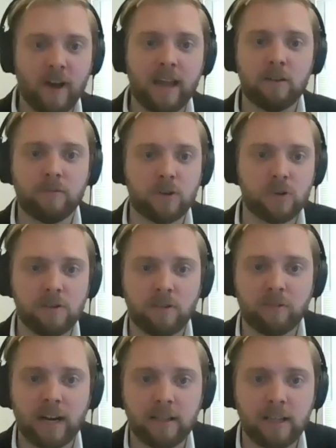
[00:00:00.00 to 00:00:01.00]
final version
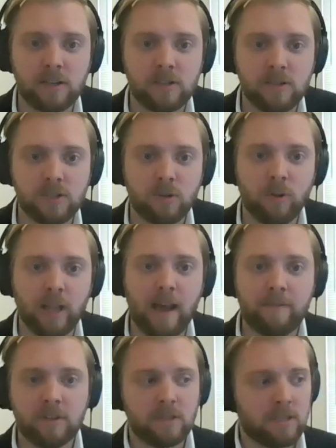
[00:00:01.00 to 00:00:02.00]
of the regulation. So we'll
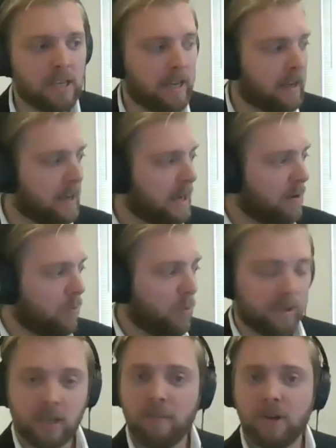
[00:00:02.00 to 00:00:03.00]
have to see
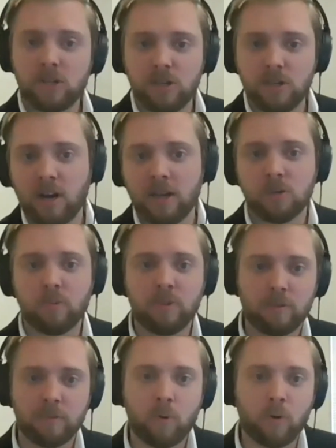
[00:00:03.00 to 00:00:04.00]
what the commission does
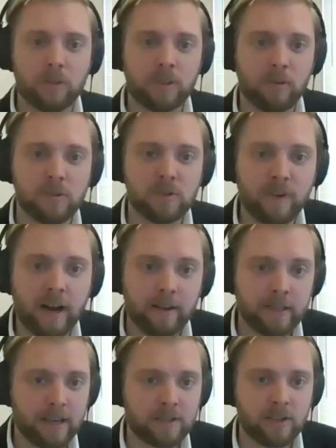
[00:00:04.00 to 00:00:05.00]
with the report that was
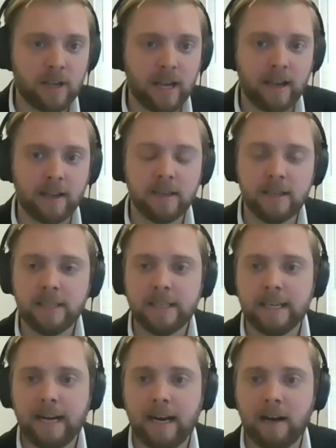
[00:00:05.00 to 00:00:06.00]
filed yesterday,
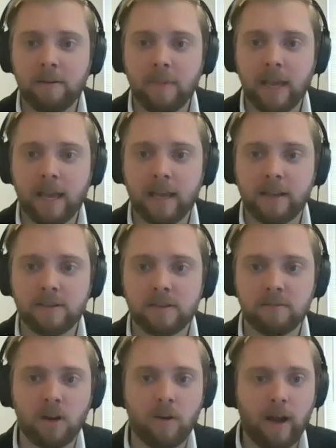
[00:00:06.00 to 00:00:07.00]

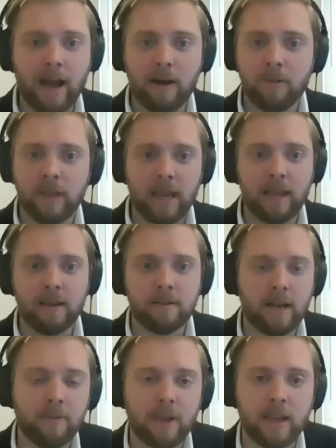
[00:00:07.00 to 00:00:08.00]
and how
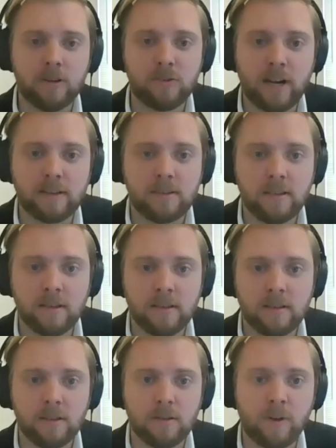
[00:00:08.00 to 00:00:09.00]
they address
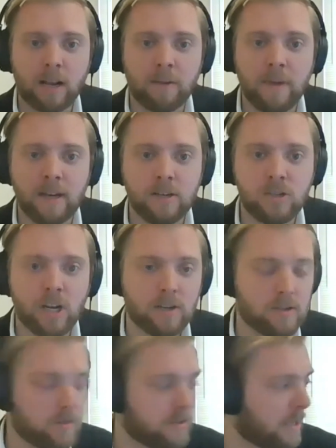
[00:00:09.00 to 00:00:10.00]
the recommended
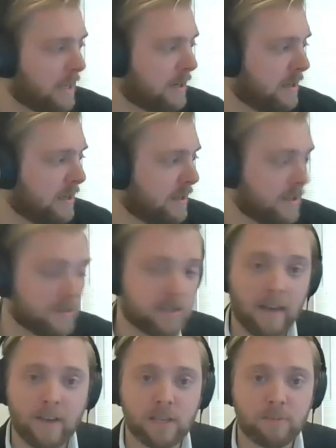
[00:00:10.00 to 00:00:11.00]
changes that the
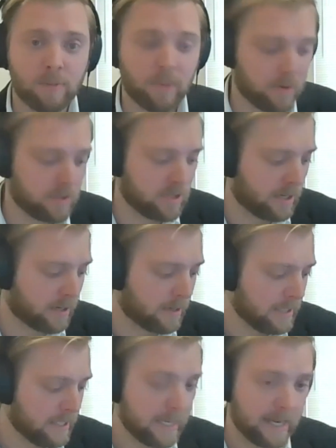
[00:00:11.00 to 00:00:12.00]
staff has proposed
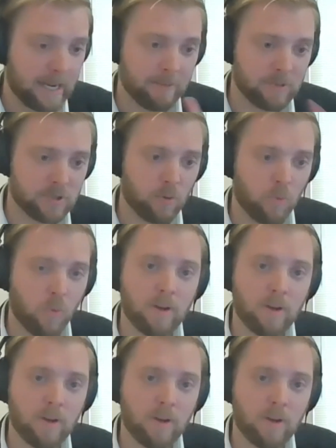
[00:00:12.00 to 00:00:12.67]
here. So